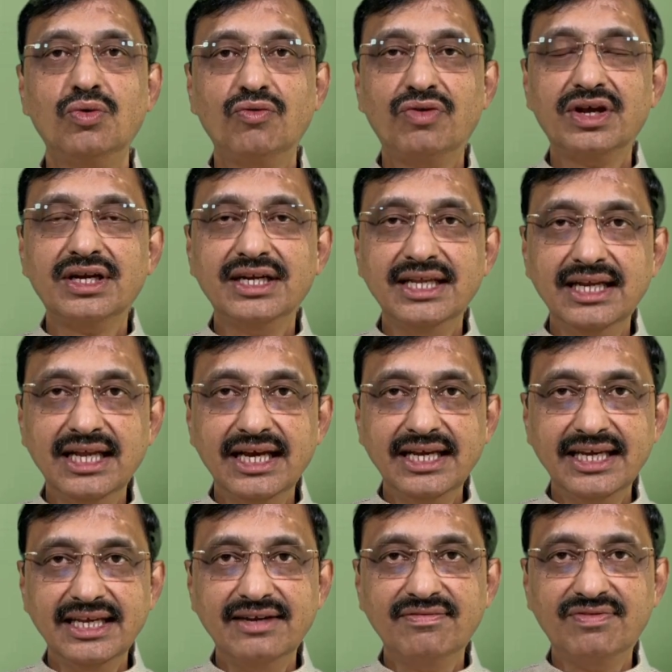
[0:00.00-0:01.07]
for delay
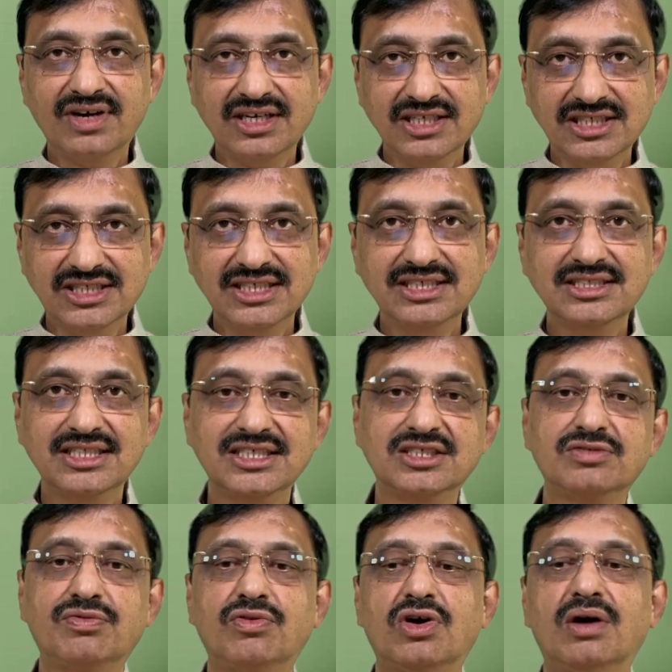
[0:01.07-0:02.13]
in furnishing this
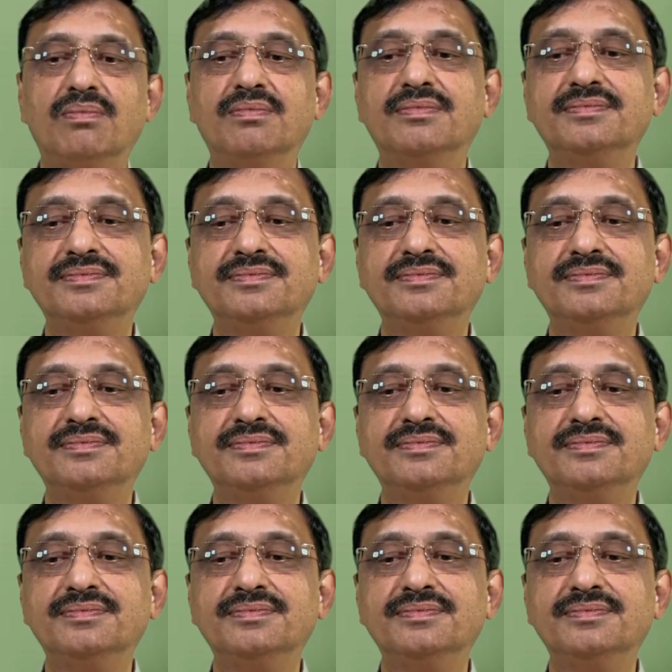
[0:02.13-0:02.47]
form.